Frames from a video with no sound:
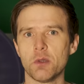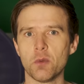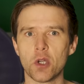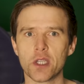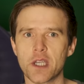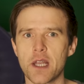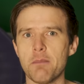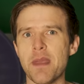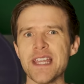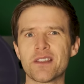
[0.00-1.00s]
We want to kind of
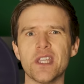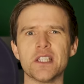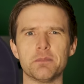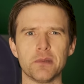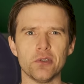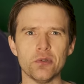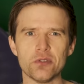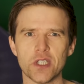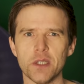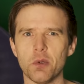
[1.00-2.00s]
make things
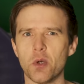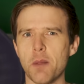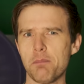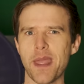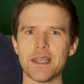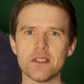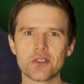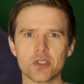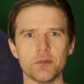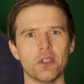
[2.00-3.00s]
bluesy. We want to bend
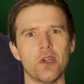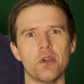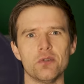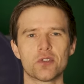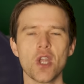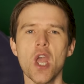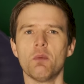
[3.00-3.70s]
some of the notes.